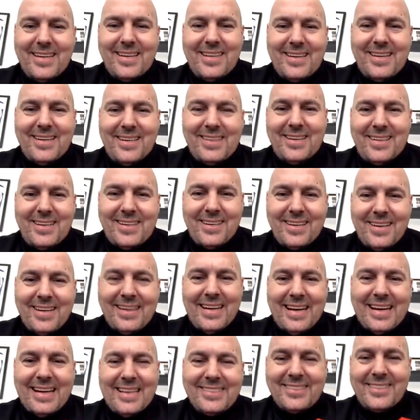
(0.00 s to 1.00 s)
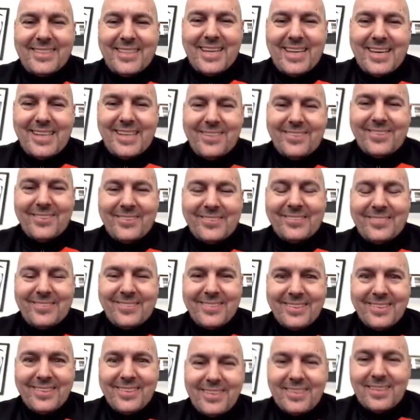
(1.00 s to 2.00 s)
Hey,
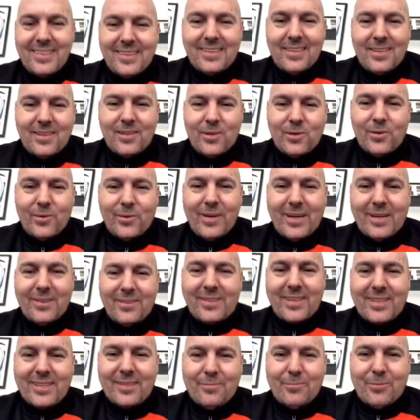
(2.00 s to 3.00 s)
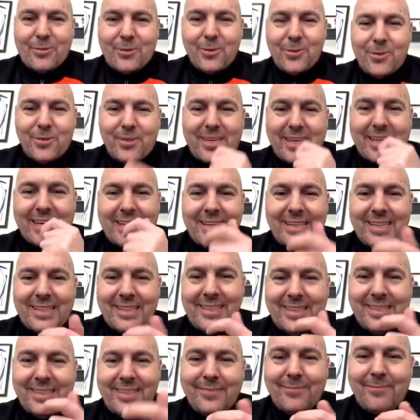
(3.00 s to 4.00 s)
Angelo, welcome to
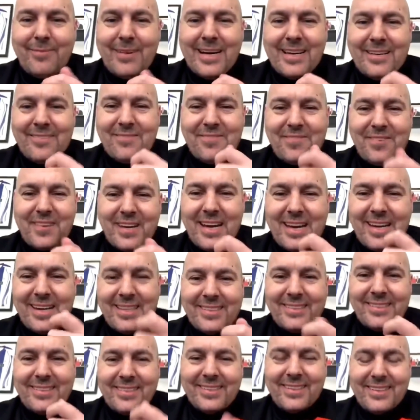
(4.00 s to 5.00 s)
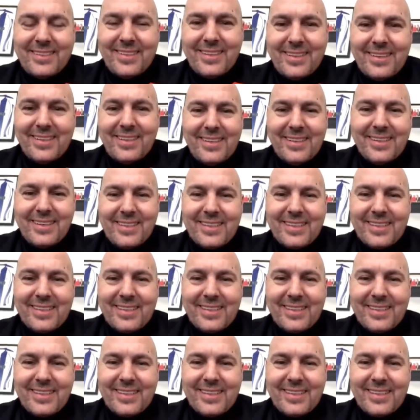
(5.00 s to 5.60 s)
Killie, my friend.